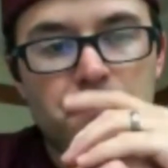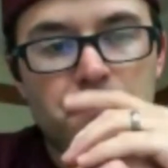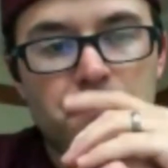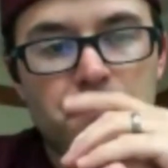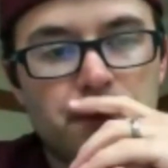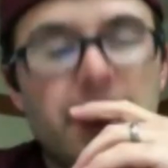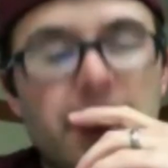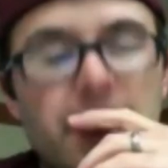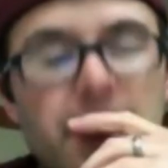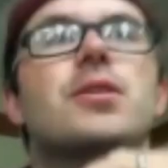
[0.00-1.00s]
Yeah,
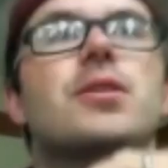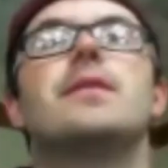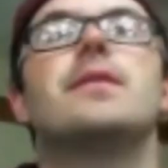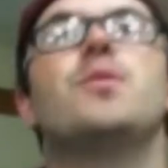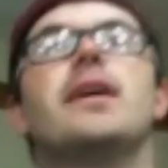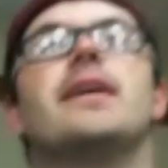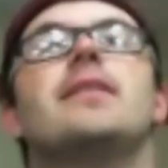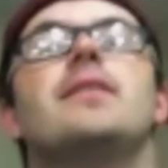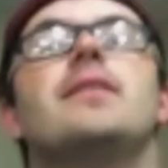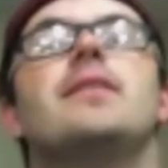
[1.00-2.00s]
so if you walk
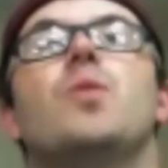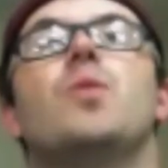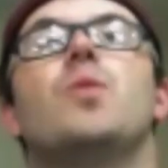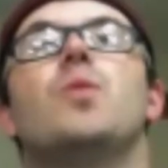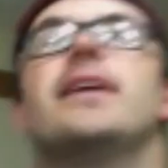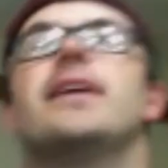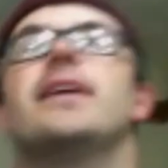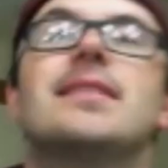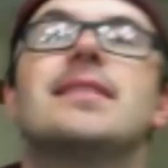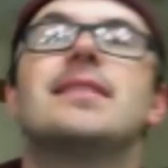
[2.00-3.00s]
in, let's
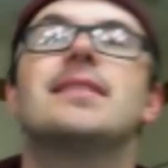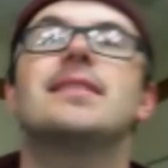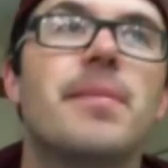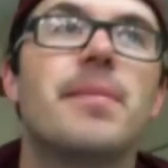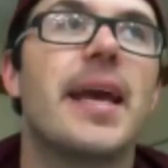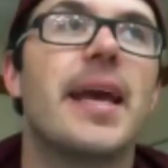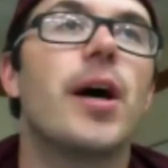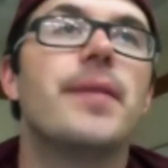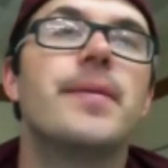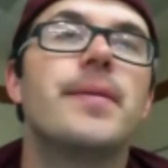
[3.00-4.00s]
say you come day
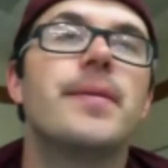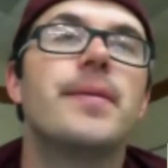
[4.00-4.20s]
one